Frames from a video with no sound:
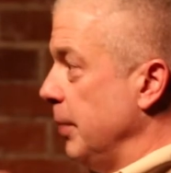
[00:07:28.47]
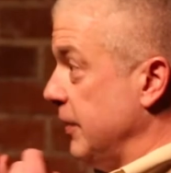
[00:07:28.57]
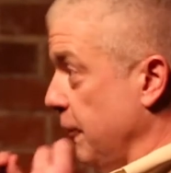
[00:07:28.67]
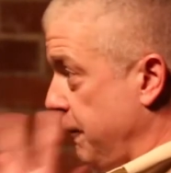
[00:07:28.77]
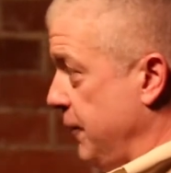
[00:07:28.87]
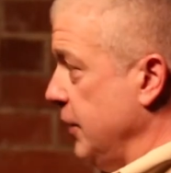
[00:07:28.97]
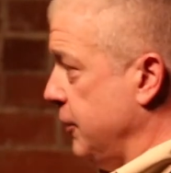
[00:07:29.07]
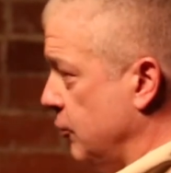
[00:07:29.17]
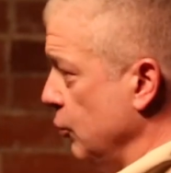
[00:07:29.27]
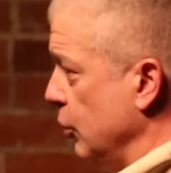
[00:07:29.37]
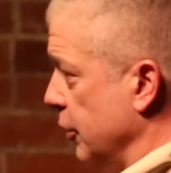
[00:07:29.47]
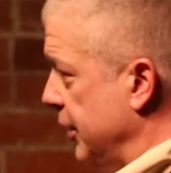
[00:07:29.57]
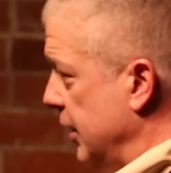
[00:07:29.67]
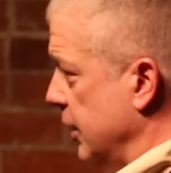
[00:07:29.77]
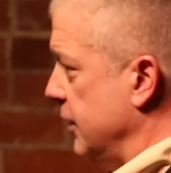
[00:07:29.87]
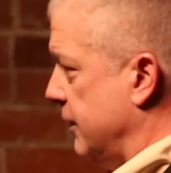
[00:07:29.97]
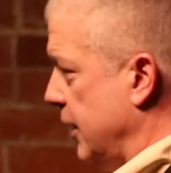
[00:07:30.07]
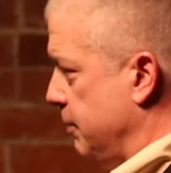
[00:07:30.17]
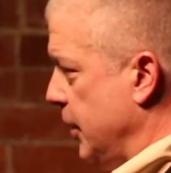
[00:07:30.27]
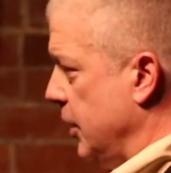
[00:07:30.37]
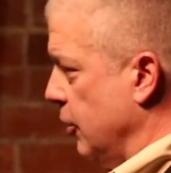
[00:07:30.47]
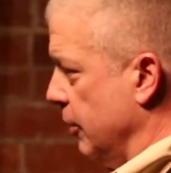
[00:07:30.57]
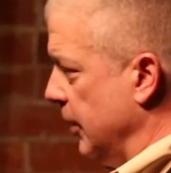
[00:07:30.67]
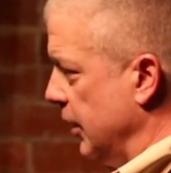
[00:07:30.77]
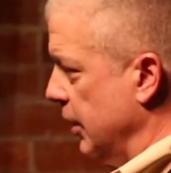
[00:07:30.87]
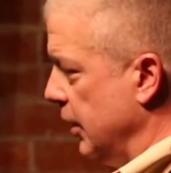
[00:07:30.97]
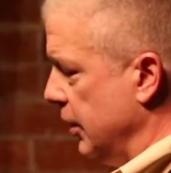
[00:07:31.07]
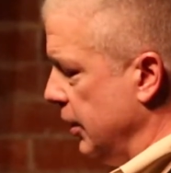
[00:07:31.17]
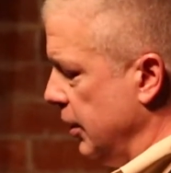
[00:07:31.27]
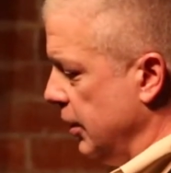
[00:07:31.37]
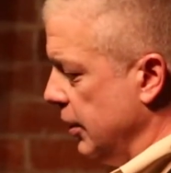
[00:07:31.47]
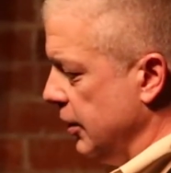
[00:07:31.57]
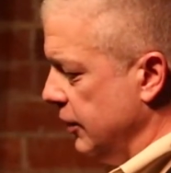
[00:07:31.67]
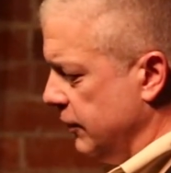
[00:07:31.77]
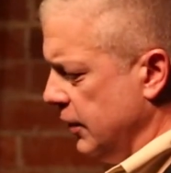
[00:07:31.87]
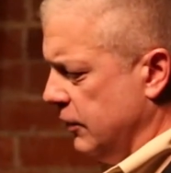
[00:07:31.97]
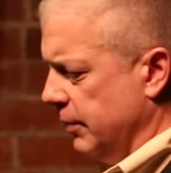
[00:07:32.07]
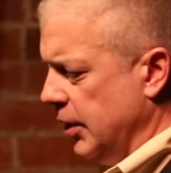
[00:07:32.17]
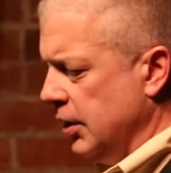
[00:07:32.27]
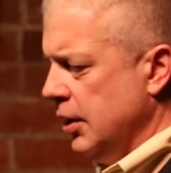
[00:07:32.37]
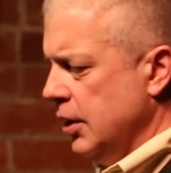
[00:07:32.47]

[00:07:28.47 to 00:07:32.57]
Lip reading: but the 5th jeweler, he at least had pity on me, and he said to me,